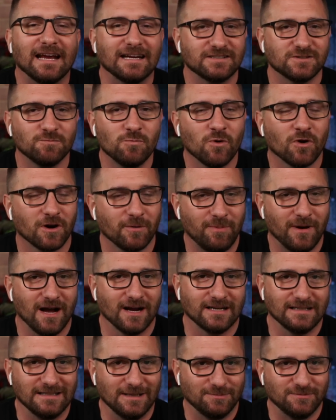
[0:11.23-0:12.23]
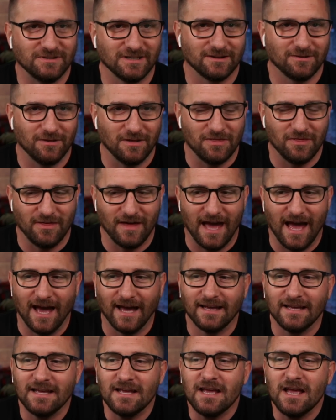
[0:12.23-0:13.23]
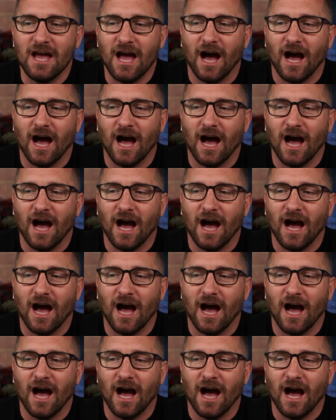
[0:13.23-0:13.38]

It's more apocalyptic than that.